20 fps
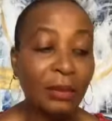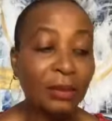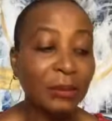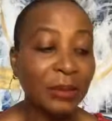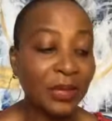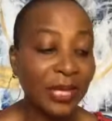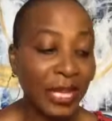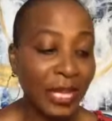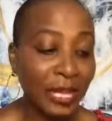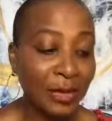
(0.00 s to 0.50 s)

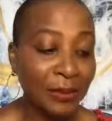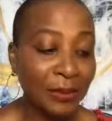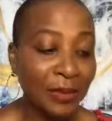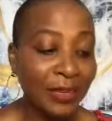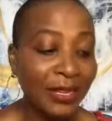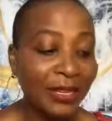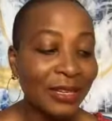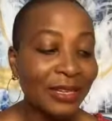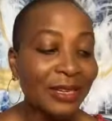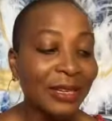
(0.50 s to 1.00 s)
blame,
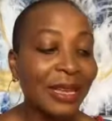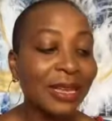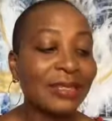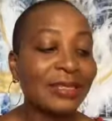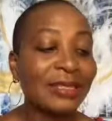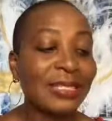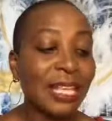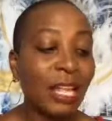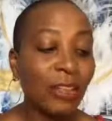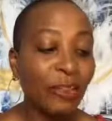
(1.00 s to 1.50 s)
and
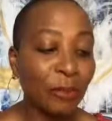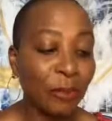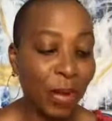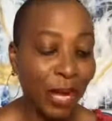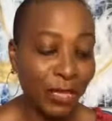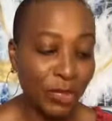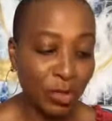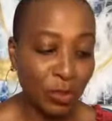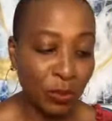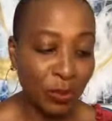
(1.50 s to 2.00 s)

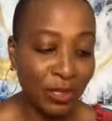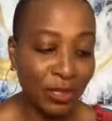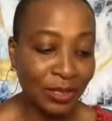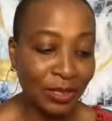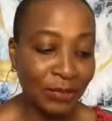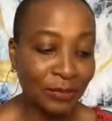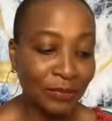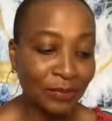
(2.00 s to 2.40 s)
self-punishment.